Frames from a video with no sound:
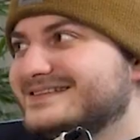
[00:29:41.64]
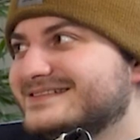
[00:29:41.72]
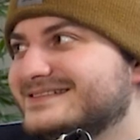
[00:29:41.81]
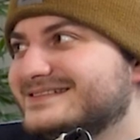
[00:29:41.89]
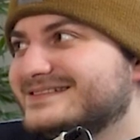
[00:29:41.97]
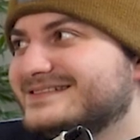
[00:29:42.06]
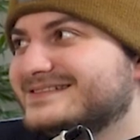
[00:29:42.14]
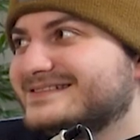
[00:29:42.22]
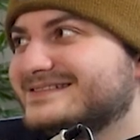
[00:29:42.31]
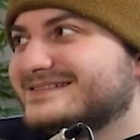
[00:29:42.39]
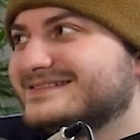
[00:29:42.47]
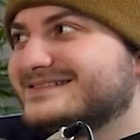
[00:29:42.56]

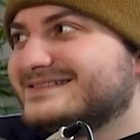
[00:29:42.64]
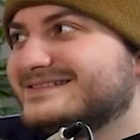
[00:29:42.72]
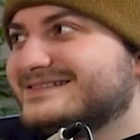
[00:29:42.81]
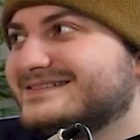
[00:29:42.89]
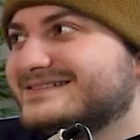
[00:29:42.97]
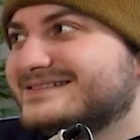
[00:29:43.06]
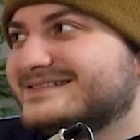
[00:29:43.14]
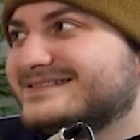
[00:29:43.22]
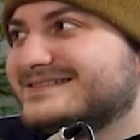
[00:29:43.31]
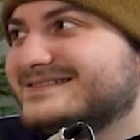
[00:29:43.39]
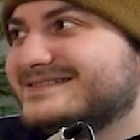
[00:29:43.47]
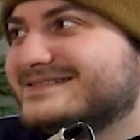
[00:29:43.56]

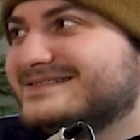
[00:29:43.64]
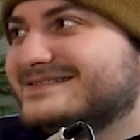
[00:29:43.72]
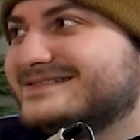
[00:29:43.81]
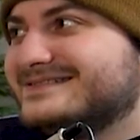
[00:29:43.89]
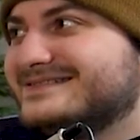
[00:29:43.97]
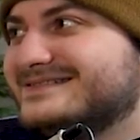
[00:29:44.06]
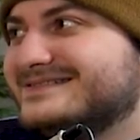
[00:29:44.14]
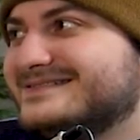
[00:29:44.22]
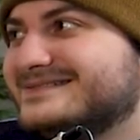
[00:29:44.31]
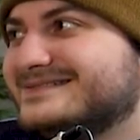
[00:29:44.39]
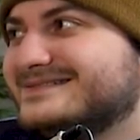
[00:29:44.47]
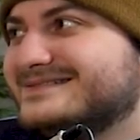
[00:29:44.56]

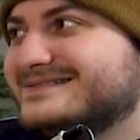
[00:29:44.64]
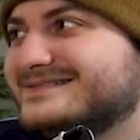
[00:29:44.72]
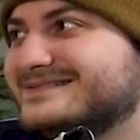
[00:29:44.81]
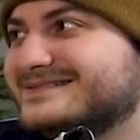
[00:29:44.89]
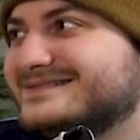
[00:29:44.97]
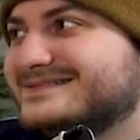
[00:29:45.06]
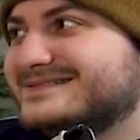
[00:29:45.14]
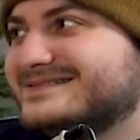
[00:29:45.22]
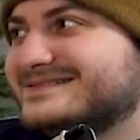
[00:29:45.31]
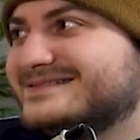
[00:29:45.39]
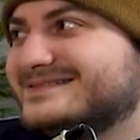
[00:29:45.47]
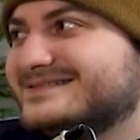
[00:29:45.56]

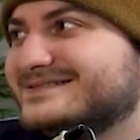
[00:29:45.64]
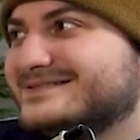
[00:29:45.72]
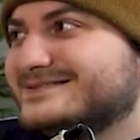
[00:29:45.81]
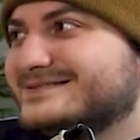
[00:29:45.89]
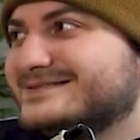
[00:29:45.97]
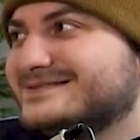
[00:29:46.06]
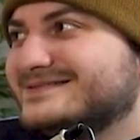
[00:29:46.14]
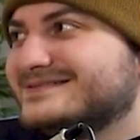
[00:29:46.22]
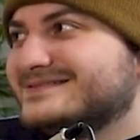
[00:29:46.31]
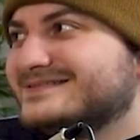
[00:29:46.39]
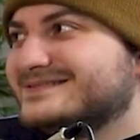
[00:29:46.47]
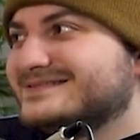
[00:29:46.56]

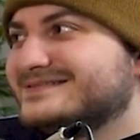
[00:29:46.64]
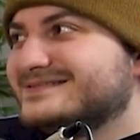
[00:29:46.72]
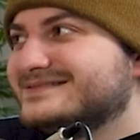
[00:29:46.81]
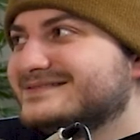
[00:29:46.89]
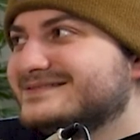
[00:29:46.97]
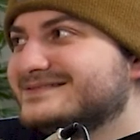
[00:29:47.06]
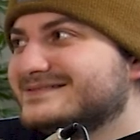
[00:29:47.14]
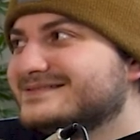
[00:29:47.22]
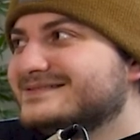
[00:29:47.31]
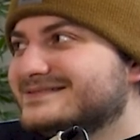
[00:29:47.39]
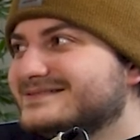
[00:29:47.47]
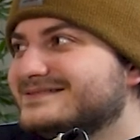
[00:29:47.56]

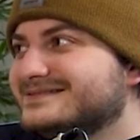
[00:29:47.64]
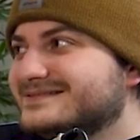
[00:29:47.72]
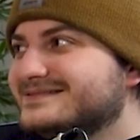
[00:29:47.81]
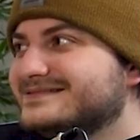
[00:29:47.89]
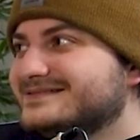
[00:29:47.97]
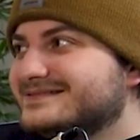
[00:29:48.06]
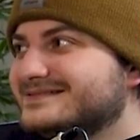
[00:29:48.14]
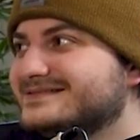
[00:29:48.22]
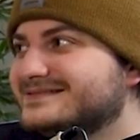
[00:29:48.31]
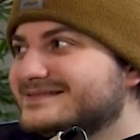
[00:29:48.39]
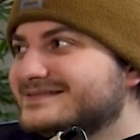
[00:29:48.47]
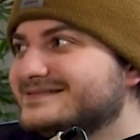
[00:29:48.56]

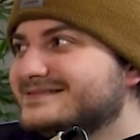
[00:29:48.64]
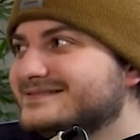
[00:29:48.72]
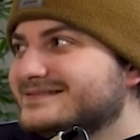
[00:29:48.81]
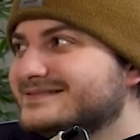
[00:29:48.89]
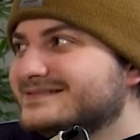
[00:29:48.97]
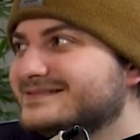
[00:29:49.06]
This person isn't speaking.